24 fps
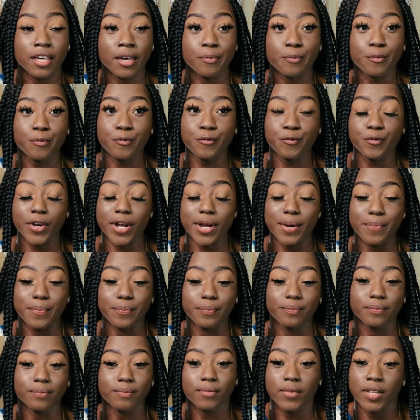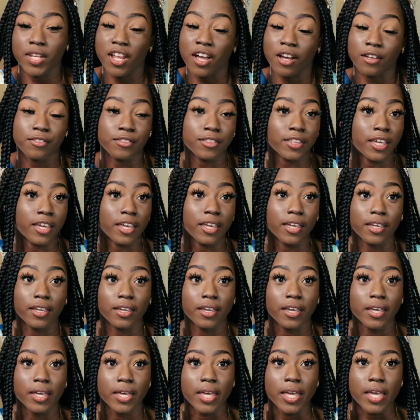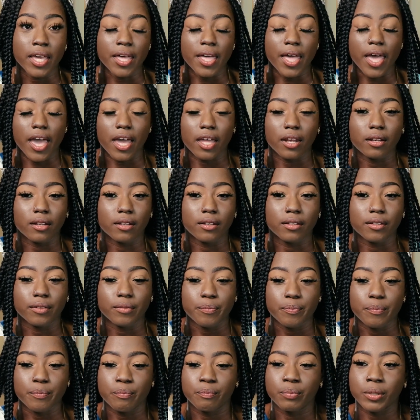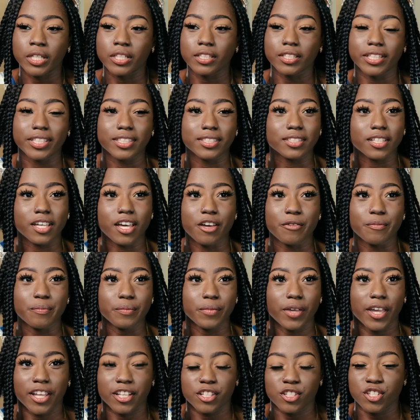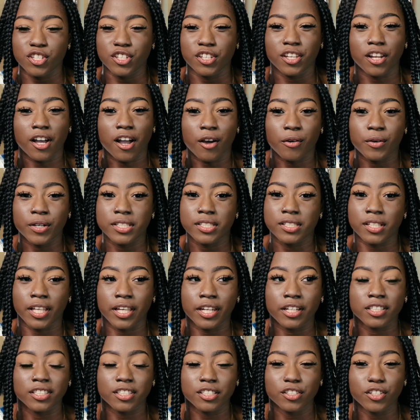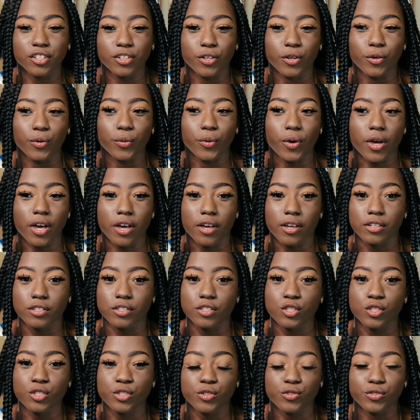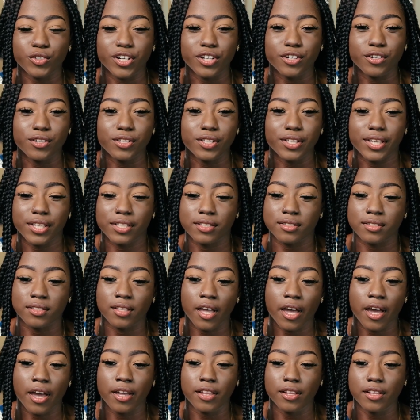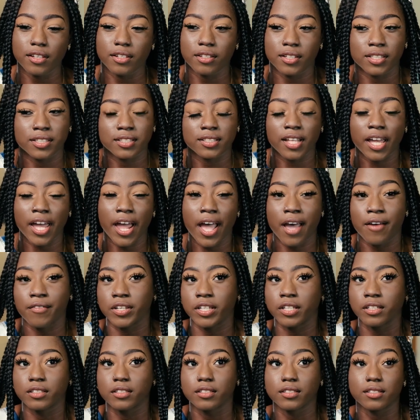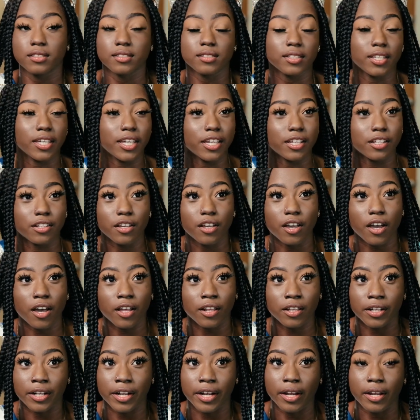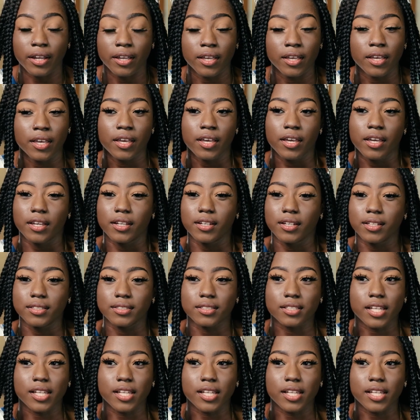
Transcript: up from nothing and build us up. And she'd always let us know struggle it does not have a skin color. It does